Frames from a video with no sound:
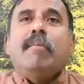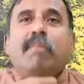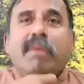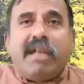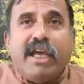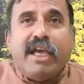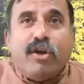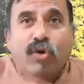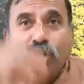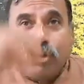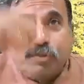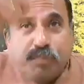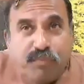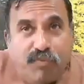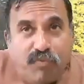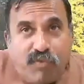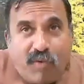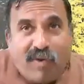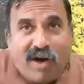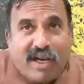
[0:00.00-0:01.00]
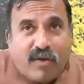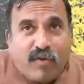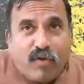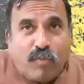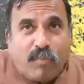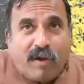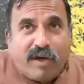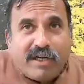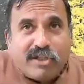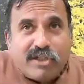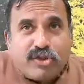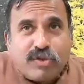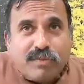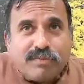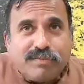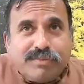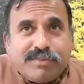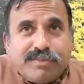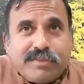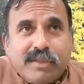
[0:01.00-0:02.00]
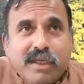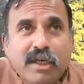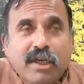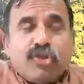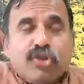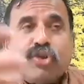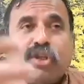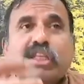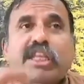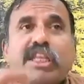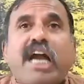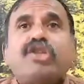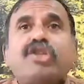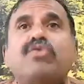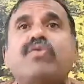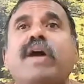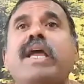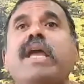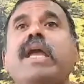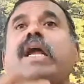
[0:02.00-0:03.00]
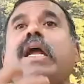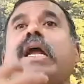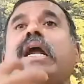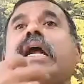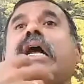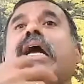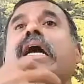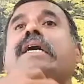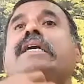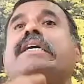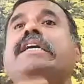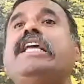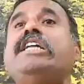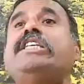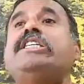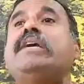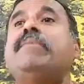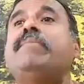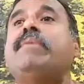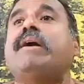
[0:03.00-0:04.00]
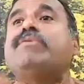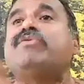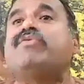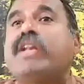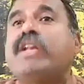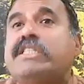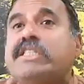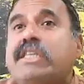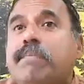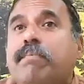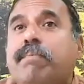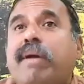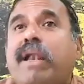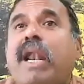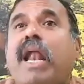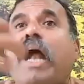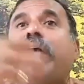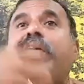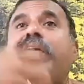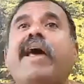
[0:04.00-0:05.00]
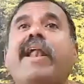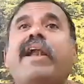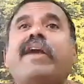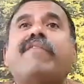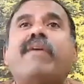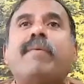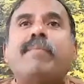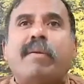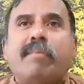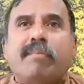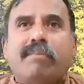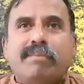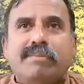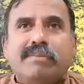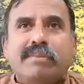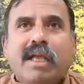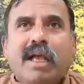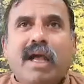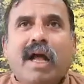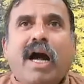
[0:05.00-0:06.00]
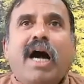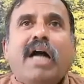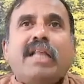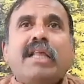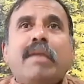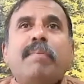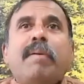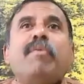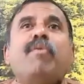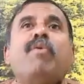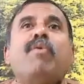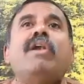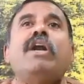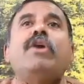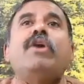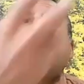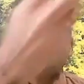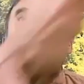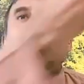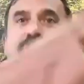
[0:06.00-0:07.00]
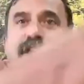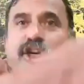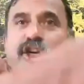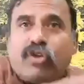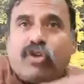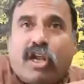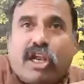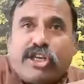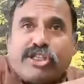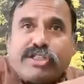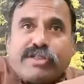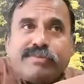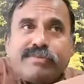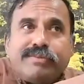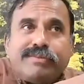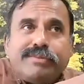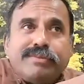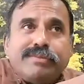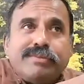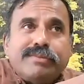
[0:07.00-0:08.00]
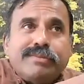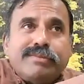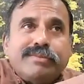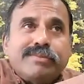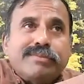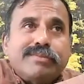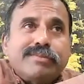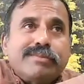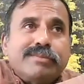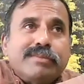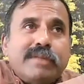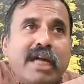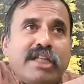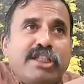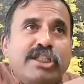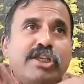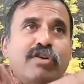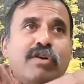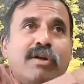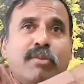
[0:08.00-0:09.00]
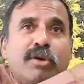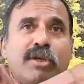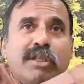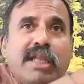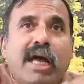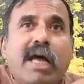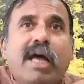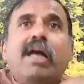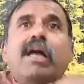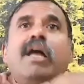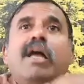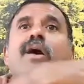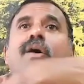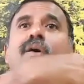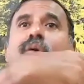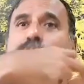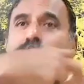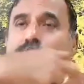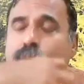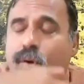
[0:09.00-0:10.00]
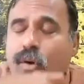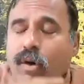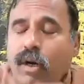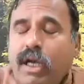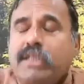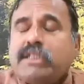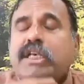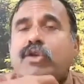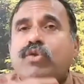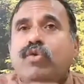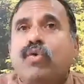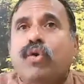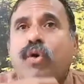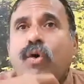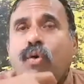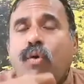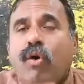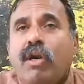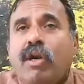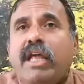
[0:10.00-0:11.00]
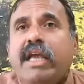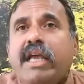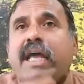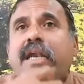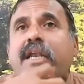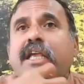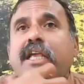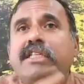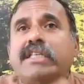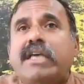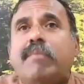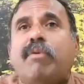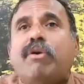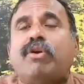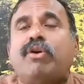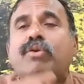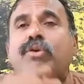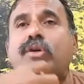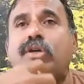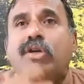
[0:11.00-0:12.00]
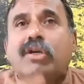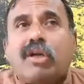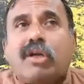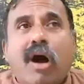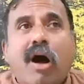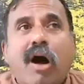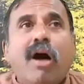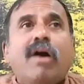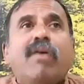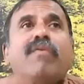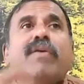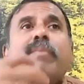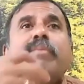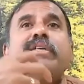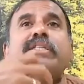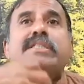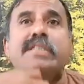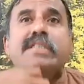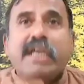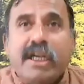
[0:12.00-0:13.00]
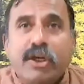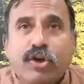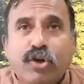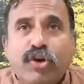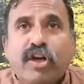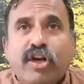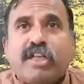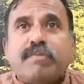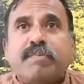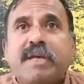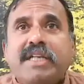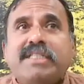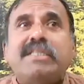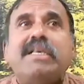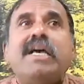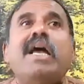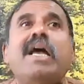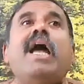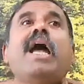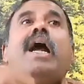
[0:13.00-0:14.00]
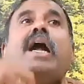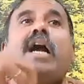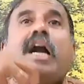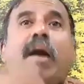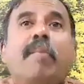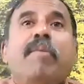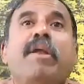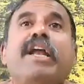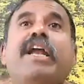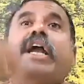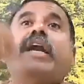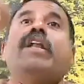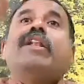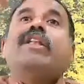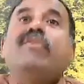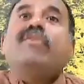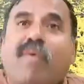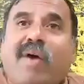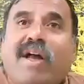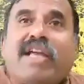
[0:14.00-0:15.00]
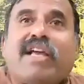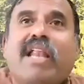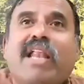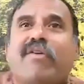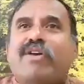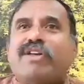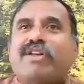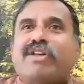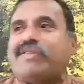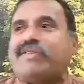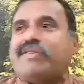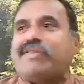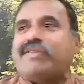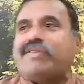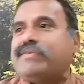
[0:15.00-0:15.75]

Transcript: But he knows Vyavarika viewpoint also. So that's why teaching becomes very simple and direct from him. Other people only do bookish knowledge. A Jivan Mukta, a Sadhguru only can, he is able to talk from his intuitive experience, communicate in the Vyavarika language.